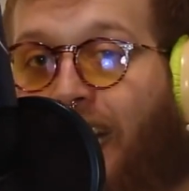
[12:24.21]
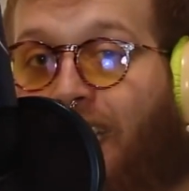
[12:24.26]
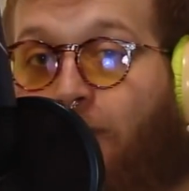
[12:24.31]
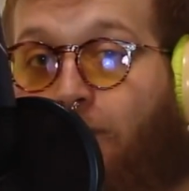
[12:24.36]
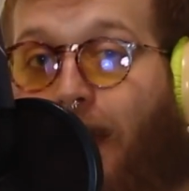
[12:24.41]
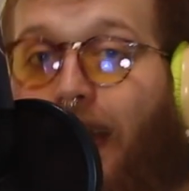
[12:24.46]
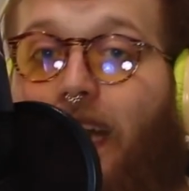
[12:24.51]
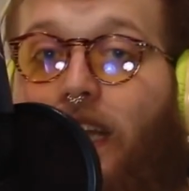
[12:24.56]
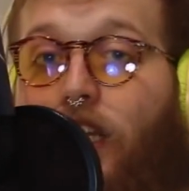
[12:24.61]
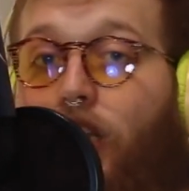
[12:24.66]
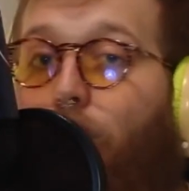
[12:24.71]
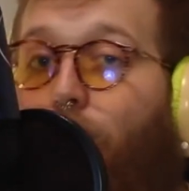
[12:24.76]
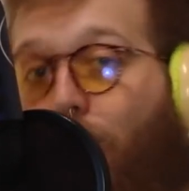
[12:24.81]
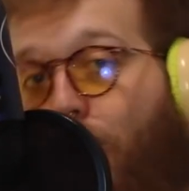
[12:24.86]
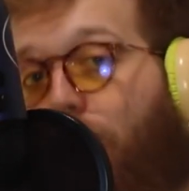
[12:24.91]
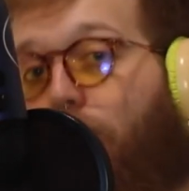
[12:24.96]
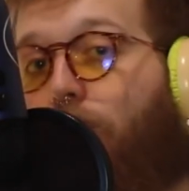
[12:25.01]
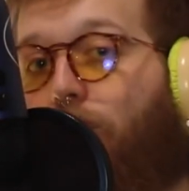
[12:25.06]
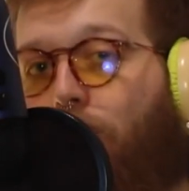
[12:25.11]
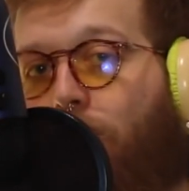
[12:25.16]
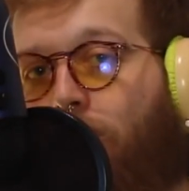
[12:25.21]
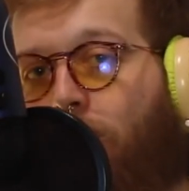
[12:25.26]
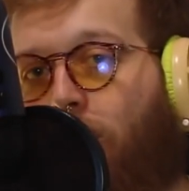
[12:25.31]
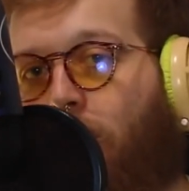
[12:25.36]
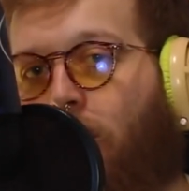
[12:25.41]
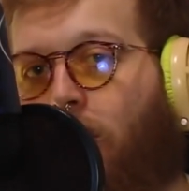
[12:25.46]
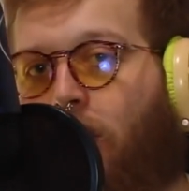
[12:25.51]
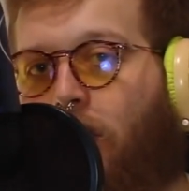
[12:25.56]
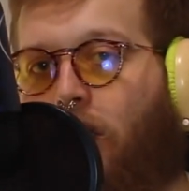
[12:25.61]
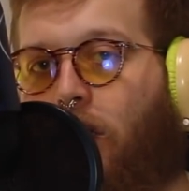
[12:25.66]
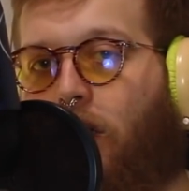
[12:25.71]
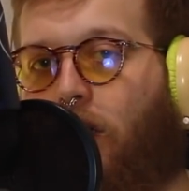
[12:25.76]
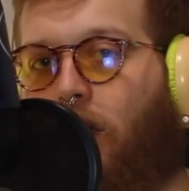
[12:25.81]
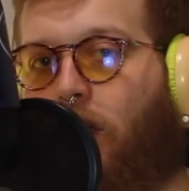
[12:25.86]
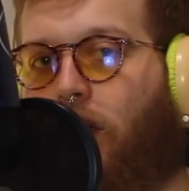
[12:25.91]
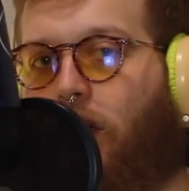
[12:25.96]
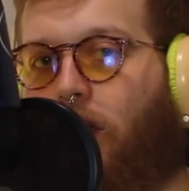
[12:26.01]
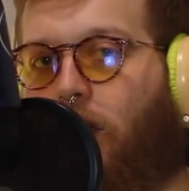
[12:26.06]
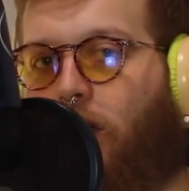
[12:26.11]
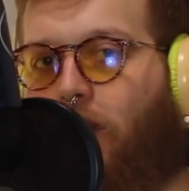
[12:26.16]
has made you you.
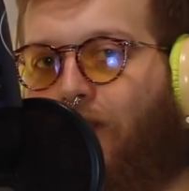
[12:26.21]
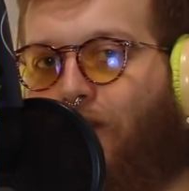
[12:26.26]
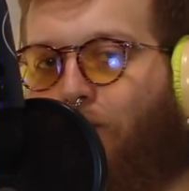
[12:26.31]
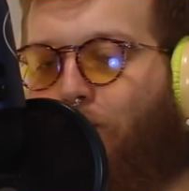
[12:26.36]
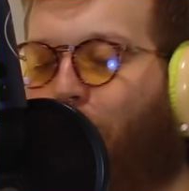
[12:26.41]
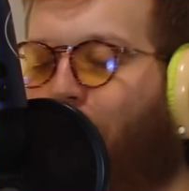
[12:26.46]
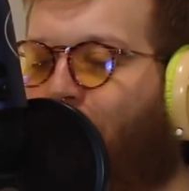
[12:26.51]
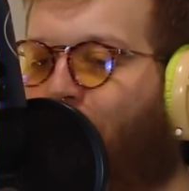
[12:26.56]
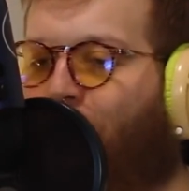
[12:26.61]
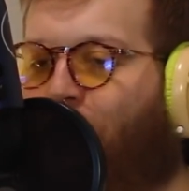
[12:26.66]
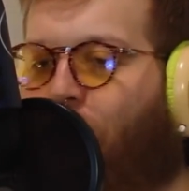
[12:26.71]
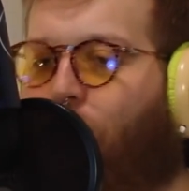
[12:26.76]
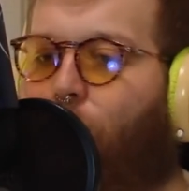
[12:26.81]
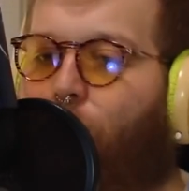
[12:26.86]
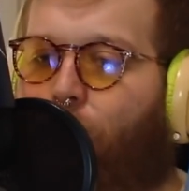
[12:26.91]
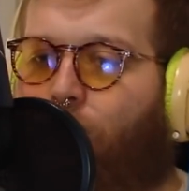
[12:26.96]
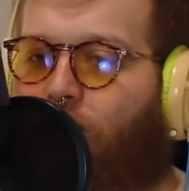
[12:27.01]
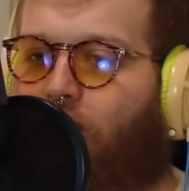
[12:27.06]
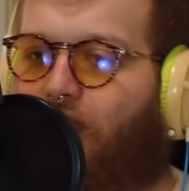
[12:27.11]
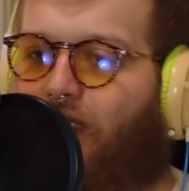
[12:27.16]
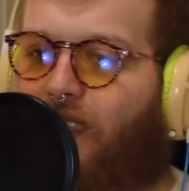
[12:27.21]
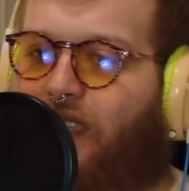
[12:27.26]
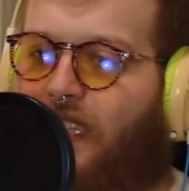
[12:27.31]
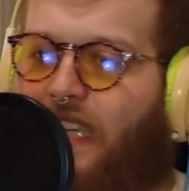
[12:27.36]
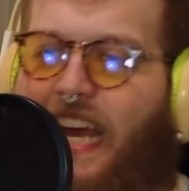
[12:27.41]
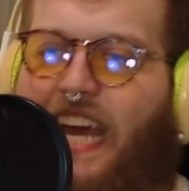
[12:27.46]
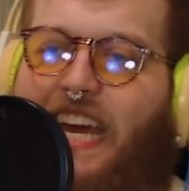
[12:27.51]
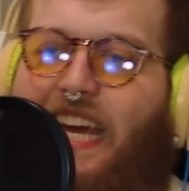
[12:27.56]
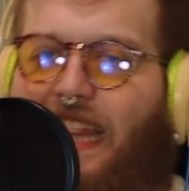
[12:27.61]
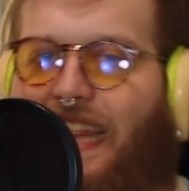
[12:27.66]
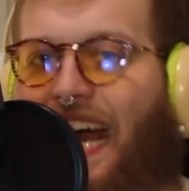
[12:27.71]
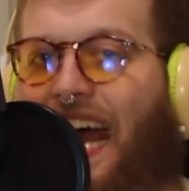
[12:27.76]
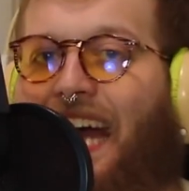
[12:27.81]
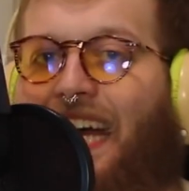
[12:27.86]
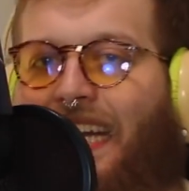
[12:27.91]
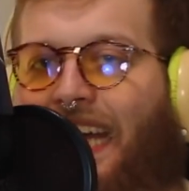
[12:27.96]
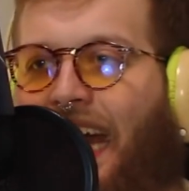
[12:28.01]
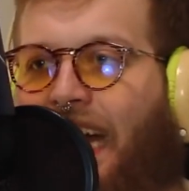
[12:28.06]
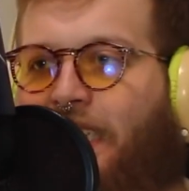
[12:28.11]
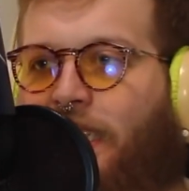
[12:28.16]
But don't take
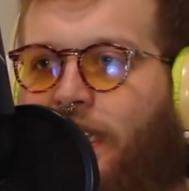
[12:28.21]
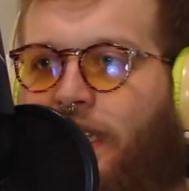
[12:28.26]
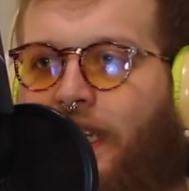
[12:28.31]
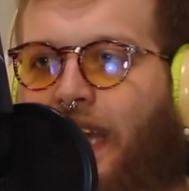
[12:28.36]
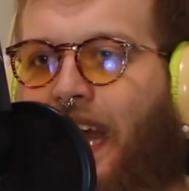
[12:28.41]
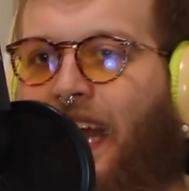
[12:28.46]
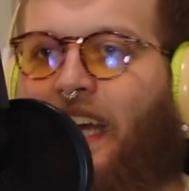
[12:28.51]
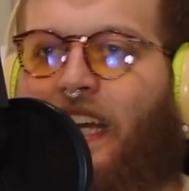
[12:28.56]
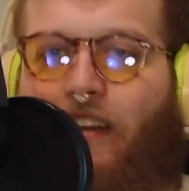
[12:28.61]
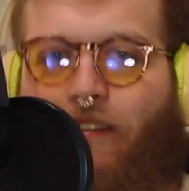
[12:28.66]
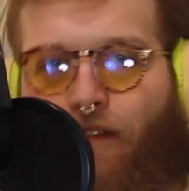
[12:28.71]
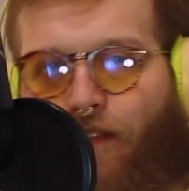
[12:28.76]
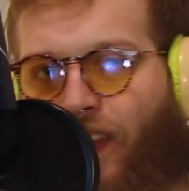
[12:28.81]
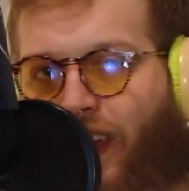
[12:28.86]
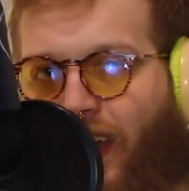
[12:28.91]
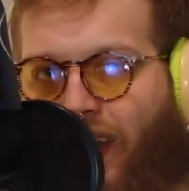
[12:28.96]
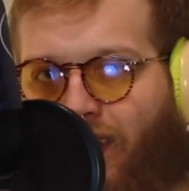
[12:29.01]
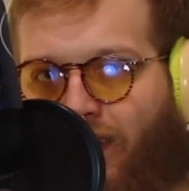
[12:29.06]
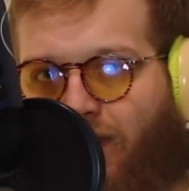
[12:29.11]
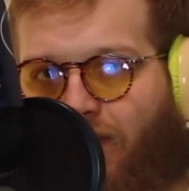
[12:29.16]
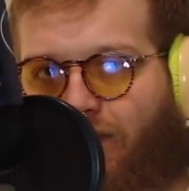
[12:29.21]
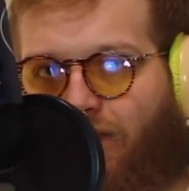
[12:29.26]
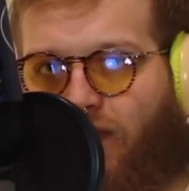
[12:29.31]
that as a negative thing.